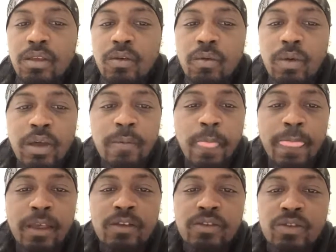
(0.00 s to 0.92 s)
right?
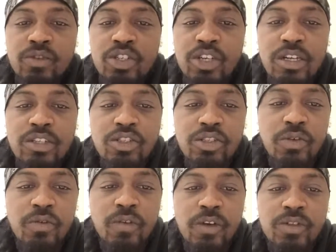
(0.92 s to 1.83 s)
So John
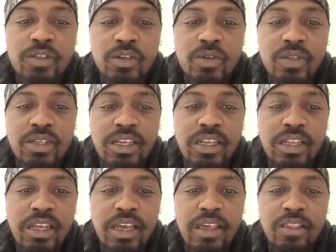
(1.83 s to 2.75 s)
2, verse
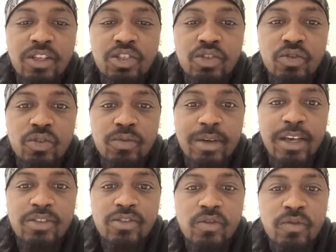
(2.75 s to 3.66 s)
13, and the Jews'
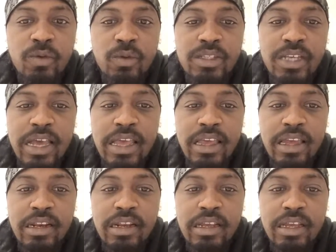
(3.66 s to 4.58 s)
Passover was at
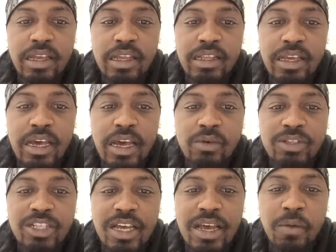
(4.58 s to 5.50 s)
hand, and
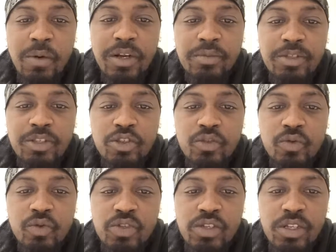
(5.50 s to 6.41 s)
Yahushai went up to
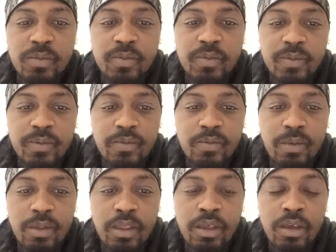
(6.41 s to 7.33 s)
Jerusalem.
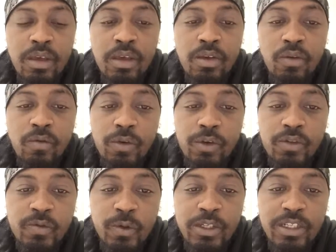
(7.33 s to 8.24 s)

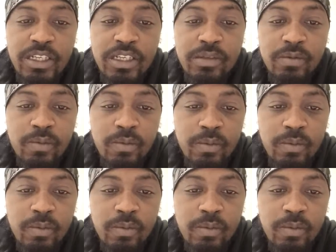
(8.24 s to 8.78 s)
Verse 14,